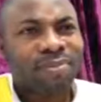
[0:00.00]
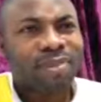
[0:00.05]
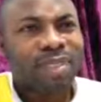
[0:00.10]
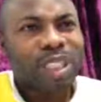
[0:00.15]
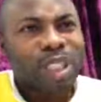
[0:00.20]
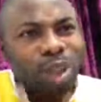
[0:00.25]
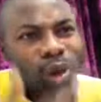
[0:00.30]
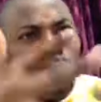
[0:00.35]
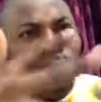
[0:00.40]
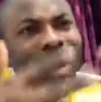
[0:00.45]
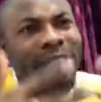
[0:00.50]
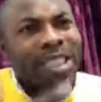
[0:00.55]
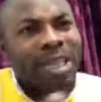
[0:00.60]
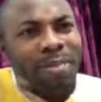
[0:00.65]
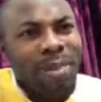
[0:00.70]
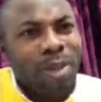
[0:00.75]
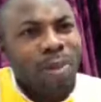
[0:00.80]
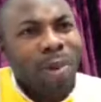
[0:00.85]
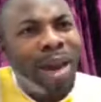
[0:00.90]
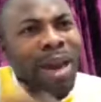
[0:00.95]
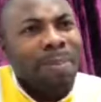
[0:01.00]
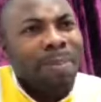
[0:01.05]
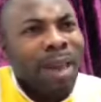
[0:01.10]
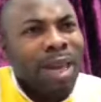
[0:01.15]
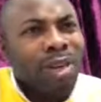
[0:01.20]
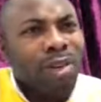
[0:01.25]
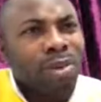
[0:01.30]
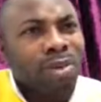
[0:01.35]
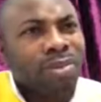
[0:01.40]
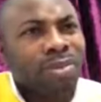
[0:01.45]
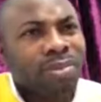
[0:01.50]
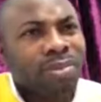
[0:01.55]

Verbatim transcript: You watching me, what about you?